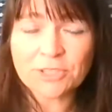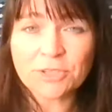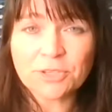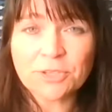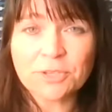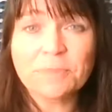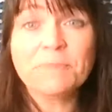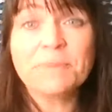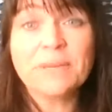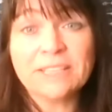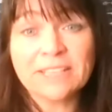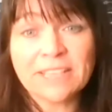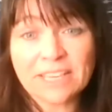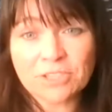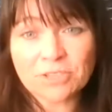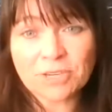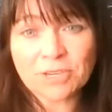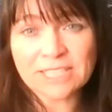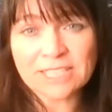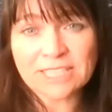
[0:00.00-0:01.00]
to be
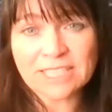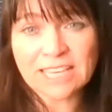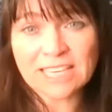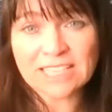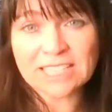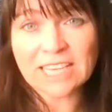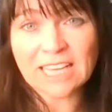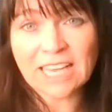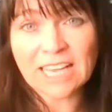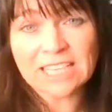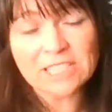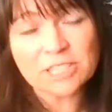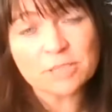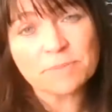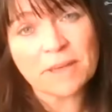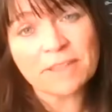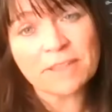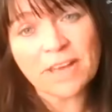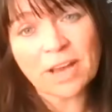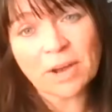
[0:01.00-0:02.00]
their translator and
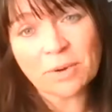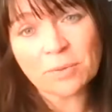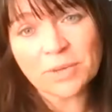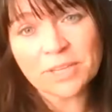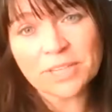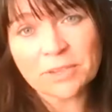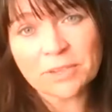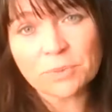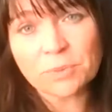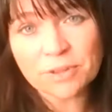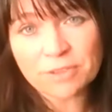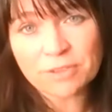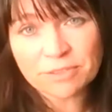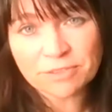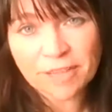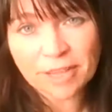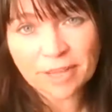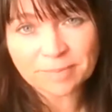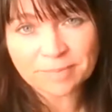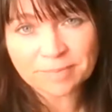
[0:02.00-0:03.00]
spend that week
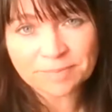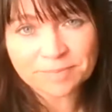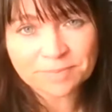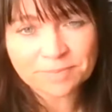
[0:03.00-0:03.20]
with them.